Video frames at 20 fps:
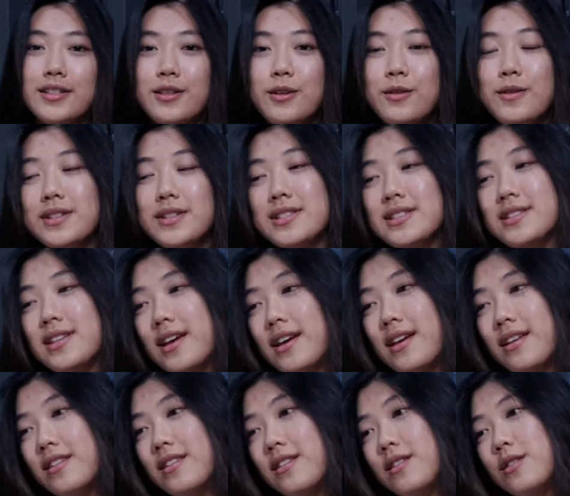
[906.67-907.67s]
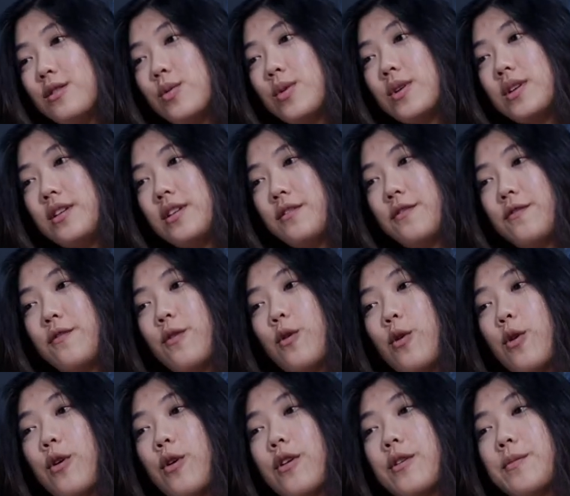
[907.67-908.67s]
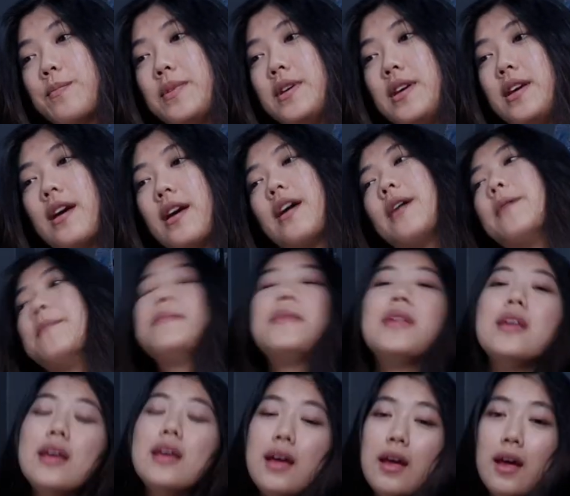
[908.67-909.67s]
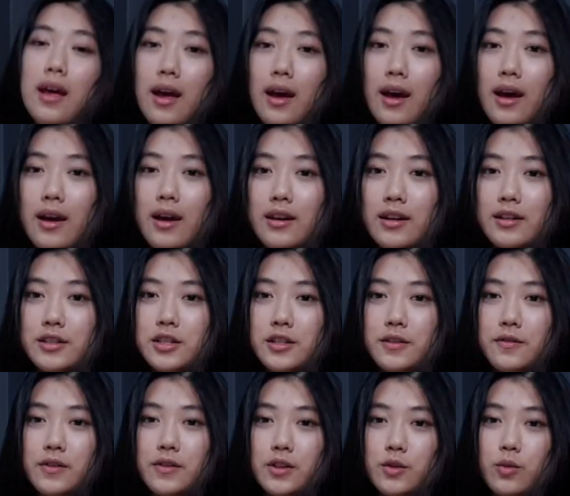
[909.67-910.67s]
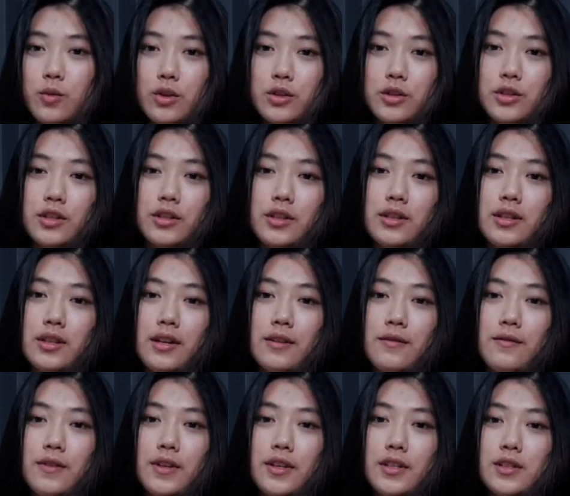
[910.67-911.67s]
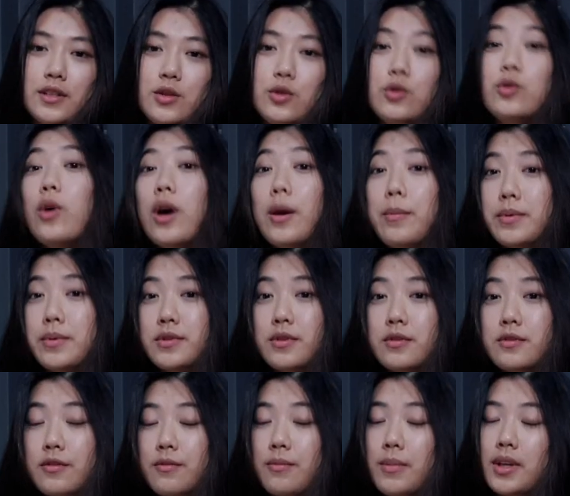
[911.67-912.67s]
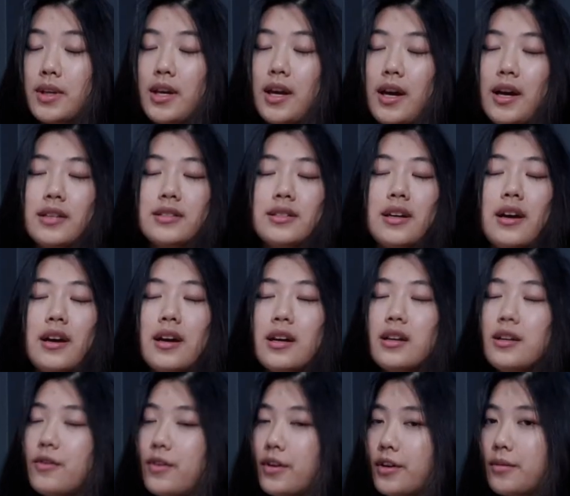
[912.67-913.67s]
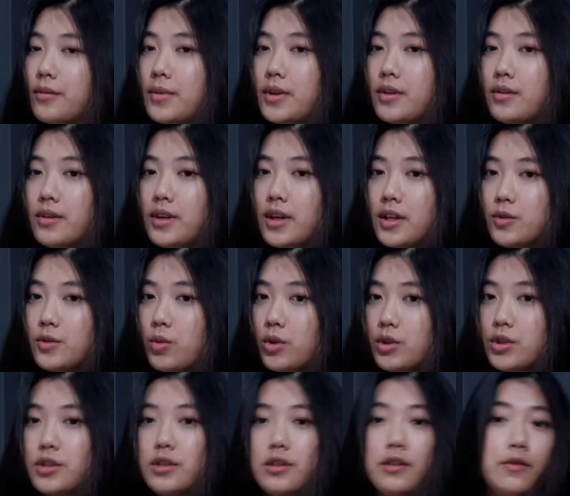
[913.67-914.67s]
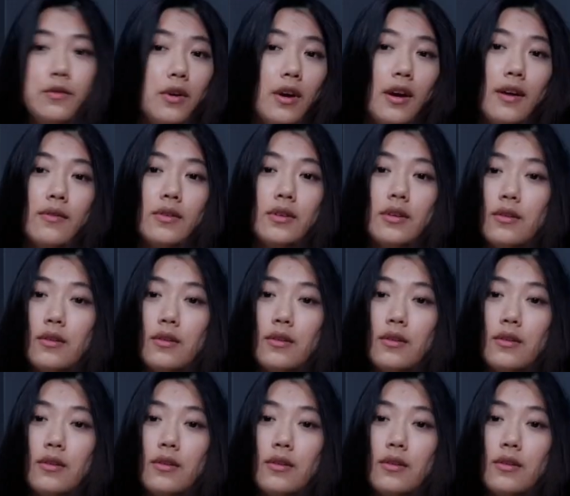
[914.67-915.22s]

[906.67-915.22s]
so it's 10:24 p.m. and I just finished watching Netflix. Two episodes of Money Heist. I highly recommend you guys watch it if you haven't